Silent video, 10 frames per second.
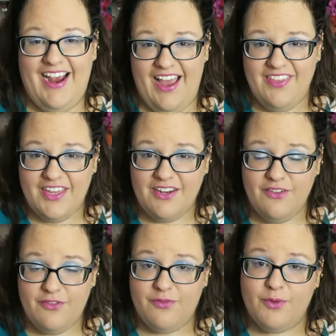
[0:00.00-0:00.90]
And
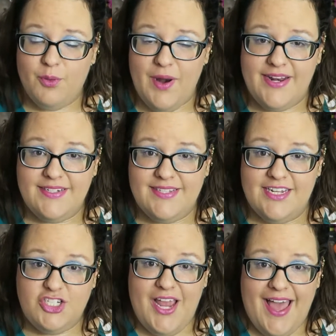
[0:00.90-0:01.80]
then credits
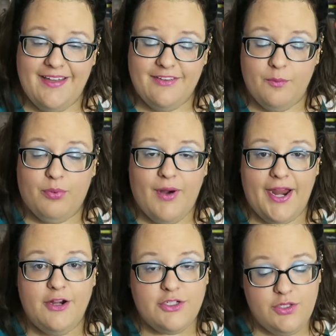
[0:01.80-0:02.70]
that she has
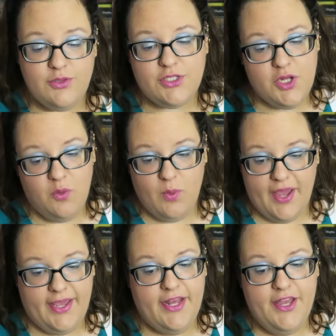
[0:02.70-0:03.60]
prior to Snow
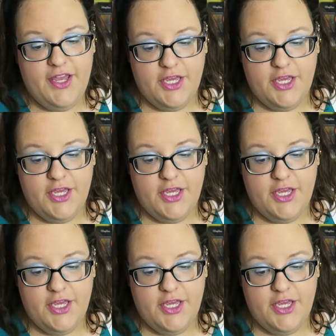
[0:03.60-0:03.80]
White